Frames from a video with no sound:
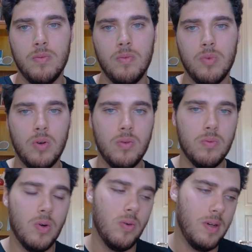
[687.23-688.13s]

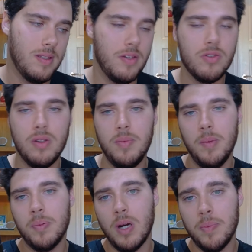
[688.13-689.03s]
will essentially be
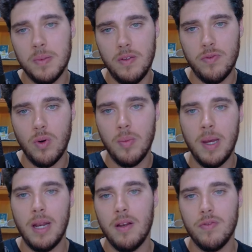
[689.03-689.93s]
properly
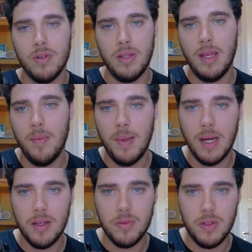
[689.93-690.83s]
formatted for the
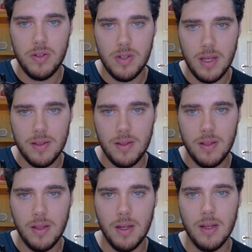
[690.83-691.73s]
API to
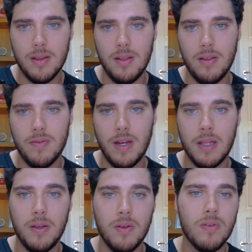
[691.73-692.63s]
ingest these
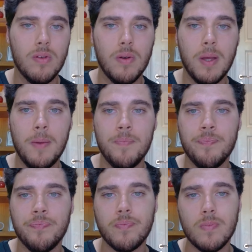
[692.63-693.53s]
values. Okay.
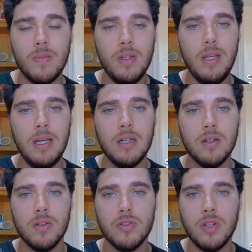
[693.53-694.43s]

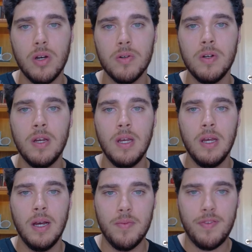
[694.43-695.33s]
So
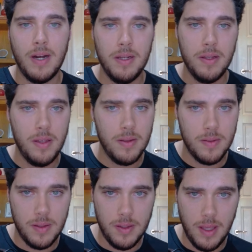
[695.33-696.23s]
finally,
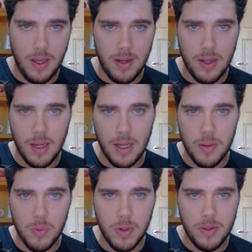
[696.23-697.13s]
again, I
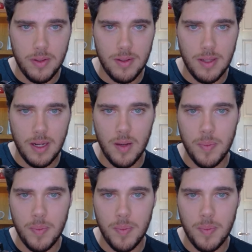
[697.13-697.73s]
want to set